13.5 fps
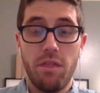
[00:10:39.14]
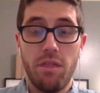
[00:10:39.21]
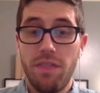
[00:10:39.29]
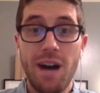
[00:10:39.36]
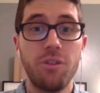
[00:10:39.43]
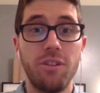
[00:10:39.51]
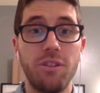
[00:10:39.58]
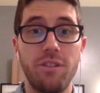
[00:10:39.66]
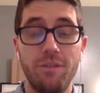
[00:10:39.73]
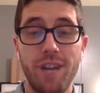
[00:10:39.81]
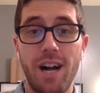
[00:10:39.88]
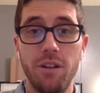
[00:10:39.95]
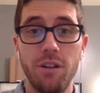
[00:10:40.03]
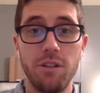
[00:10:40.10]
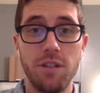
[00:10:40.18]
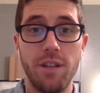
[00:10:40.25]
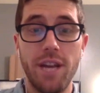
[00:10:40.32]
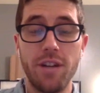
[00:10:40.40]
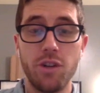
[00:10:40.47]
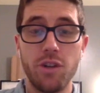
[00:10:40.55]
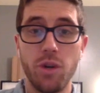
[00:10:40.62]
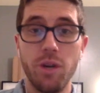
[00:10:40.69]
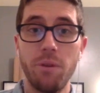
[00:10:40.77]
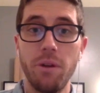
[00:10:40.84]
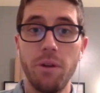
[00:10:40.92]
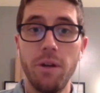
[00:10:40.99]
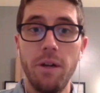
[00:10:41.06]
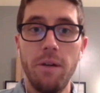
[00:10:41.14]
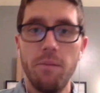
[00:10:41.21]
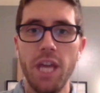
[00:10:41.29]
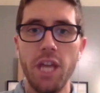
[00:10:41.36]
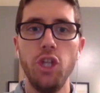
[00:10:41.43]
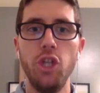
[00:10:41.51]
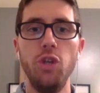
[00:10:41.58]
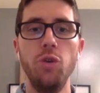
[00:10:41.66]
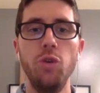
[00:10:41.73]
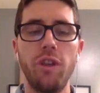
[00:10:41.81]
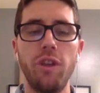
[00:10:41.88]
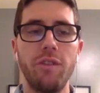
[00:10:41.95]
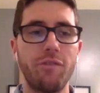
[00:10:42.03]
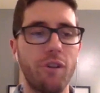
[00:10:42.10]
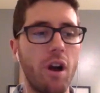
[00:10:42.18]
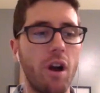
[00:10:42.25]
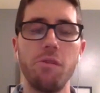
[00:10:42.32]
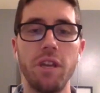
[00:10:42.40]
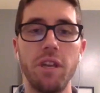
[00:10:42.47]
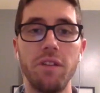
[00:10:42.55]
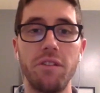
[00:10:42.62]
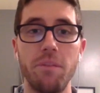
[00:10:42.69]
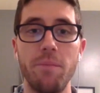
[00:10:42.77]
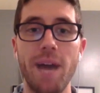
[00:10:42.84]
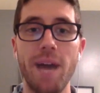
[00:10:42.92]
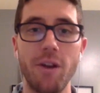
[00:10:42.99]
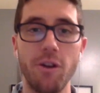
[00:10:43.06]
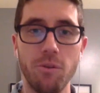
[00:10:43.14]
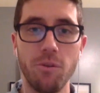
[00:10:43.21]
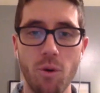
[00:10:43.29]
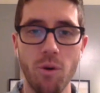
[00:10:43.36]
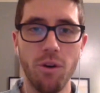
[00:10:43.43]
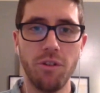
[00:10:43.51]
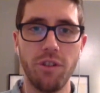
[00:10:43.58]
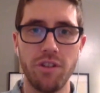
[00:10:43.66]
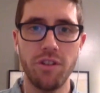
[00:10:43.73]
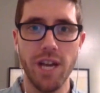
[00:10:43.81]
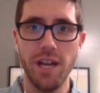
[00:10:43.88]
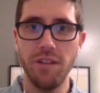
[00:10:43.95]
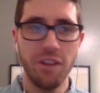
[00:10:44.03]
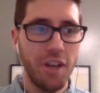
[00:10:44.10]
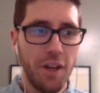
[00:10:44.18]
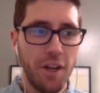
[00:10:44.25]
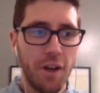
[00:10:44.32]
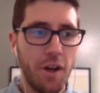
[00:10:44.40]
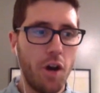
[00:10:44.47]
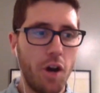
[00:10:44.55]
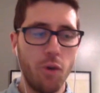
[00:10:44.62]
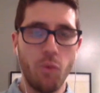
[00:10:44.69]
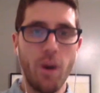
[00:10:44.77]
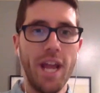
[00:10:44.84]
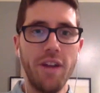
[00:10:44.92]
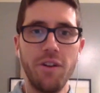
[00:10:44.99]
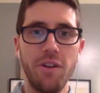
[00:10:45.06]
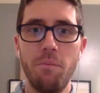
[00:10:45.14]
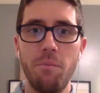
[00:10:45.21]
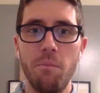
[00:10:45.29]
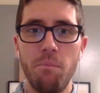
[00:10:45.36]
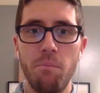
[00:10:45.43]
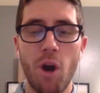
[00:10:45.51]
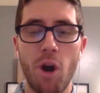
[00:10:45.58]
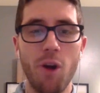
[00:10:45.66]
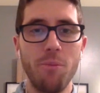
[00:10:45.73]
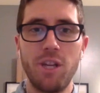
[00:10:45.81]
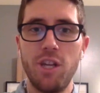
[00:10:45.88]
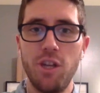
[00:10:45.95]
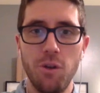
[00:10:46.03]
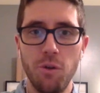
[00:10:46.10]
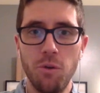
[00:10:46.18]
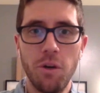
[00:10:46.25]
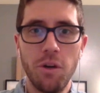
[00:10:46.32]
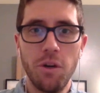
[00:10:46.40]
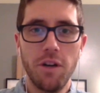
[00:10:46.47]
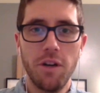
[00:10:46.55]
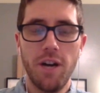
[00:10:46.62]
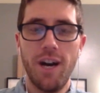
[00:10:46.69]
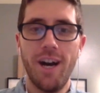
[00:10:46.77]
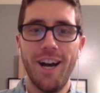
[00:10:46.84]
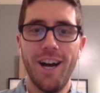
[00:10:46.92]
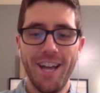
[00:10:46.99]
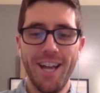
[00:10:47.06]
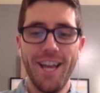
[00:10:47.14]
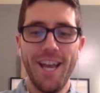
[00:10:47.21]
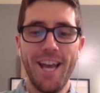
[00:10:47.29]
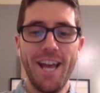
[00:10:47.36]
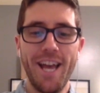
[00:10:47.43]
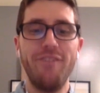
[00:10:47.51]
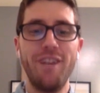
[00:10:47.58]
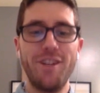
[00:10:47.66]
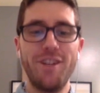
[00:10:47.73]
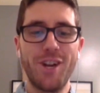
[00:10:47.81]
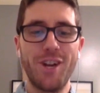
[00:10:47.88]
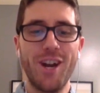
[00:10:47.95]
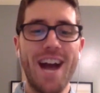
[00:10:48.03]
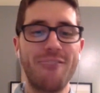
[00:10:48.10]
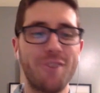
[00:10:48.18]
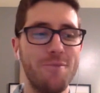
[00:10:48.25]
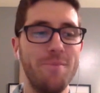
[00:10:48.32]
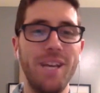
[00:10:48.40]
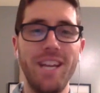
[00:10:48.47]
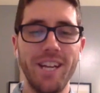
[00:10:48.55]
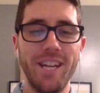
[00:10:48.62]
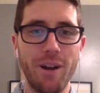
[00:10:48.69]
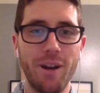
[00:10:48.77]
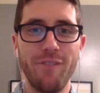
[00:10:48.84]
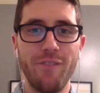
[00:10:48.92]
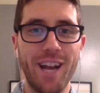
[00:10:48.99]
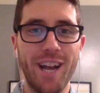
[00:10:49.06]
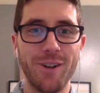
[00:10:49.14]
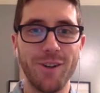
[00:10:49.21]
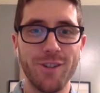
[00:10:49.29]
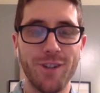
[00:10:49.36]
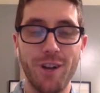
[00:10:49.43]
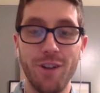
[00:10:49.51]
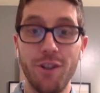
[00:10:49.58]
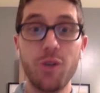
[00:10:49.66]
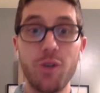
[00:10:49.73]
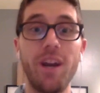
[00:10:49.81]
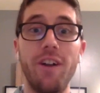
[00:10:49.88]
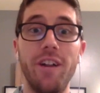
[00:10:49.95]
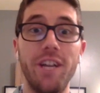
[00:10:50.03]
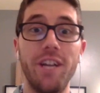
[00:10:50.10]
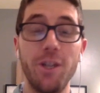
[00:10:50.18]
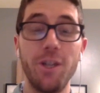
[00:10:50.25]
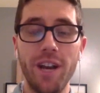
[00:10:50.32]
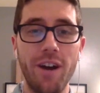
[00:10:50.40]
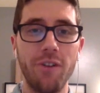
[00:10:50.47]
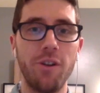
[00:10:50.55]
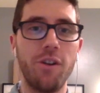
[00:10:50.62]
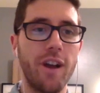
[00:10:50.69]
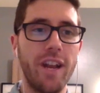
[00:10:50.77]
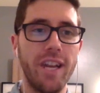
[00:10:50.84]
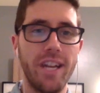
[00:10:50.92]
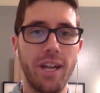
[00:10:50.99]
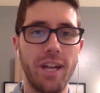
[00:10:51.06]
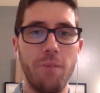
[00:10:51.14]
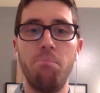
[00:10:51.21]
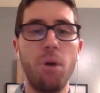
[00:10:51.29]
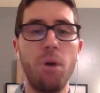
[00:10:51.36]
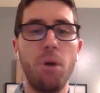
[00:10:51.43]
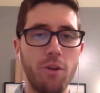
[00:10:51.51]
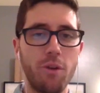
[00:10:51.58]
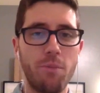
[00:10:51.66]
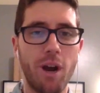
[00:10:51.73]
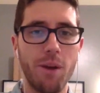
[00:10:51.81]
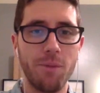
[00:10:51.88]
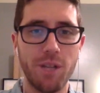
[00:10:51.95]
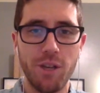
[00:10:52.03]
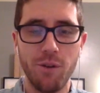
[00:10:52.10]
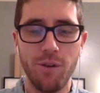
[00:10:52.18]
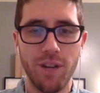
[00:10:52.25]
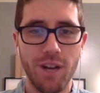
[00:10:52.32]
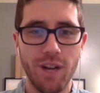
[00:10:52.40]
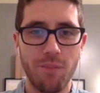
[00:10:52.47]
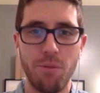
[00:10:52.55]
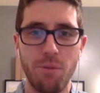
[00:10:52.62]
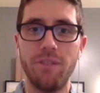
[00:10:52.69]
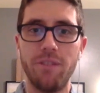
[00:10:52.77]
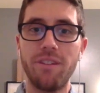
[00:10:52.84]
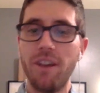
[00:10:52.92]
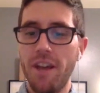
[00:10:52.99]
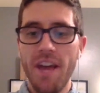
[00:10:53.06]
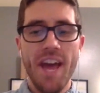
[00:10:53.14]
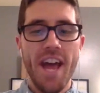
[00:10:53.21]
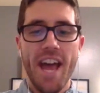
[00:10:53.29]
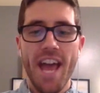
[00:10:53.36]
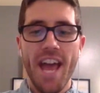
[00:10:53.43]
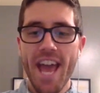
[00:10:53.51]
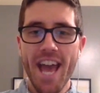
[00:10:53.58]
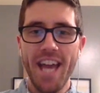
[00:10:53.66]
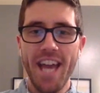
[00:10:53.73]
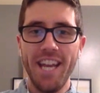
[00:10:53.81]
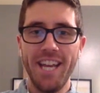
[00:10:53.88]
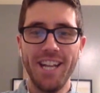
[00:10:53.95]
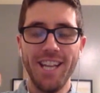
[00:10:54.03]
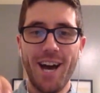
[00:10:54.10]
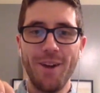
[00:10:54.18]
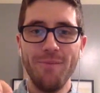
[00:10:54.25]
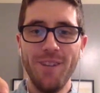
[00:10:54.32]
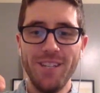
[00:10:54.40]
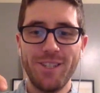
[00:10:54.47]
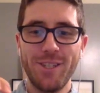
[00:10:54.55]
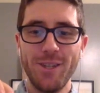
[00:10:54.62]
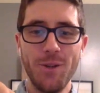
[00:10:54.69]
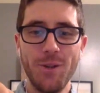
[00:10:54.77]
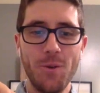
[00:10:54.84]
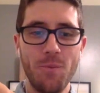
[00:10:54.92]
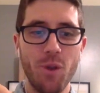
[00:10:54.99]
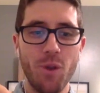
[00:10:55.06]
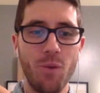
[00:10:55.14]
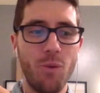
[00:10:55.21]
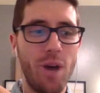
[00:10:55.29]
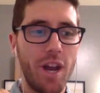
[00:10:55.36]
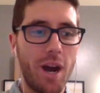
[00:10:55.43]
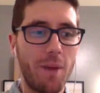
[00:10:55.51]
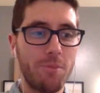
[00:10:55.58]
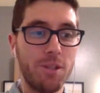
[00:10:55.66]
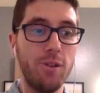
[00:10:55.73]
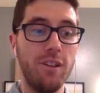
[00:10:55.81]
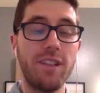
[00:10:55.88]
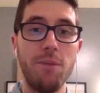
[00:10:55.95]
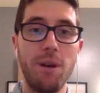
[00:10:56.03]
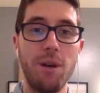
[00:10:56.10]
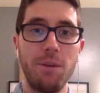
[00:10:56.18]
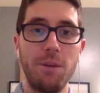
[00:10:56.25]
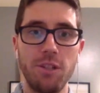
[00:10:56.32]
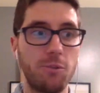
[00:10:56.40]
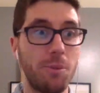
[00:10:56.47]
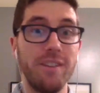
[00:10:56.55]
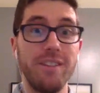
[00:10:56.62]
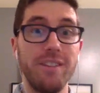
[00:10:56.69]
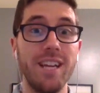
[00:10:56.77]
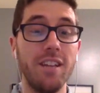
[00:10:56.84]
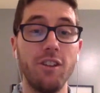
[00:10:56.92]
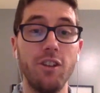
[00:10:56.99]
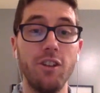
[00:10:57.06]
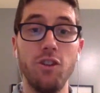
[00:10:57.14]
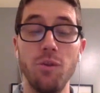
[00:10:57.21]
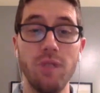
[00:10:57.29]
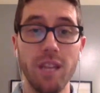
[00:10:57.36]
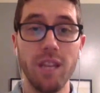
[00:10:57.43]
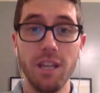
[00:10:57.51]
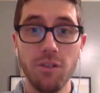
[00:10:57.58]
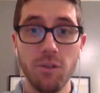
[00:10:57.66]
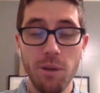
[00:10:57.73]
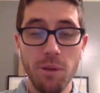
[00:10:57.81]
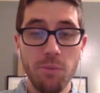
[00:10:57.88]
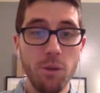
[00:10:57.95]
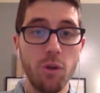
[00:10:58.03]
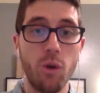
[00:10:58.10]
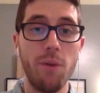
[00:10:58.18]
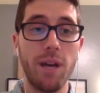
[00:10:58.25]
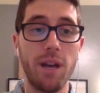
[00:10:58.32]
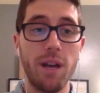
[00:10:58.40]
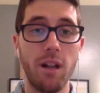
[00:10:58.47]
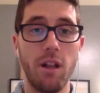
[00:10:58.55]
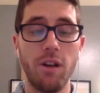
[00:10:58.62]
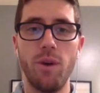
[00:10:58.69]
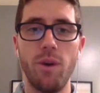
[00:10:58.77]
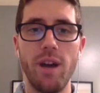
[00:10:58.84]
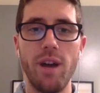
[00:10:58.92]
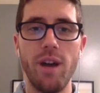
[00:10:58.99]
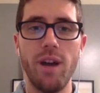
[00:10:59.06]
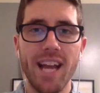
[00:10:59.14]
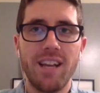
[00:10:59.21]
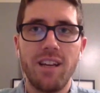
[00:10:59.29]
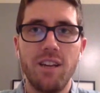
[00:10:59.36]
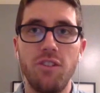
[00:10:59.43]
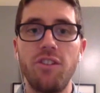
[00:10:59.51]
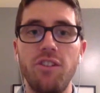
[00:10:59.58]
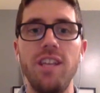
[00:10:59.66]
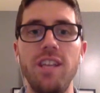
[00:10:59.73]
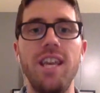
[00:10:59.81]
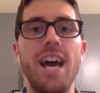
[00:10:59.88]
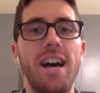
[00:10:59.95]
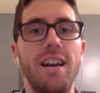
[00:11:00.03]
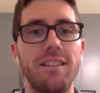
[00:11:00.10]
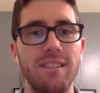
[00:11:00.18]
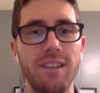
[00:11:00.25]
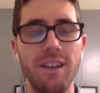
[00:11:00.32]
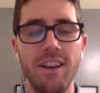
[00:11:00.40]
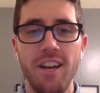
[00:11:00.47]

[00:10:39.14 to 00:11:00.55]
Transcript: thousands of dollars on that trip and use it for other things that mattered more, such as a random barbecue uh, adventure after meeting a pair of hikers on the trail and going out and getting a boatload of barbecue and a couple beers. And it allowed me to, when opportunities came up to spontaneously do things with people who I met along the way, I could say yes